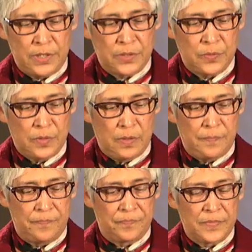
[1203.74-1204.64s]
school.
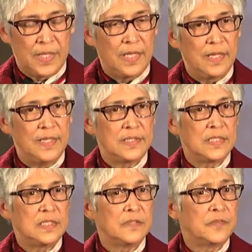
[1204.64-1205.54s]
There's a
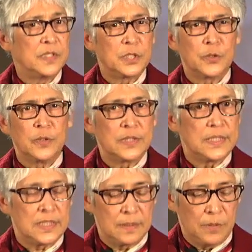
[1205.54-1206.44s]
different school
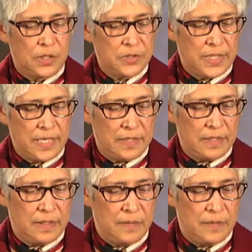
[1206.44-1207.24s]
system altogether.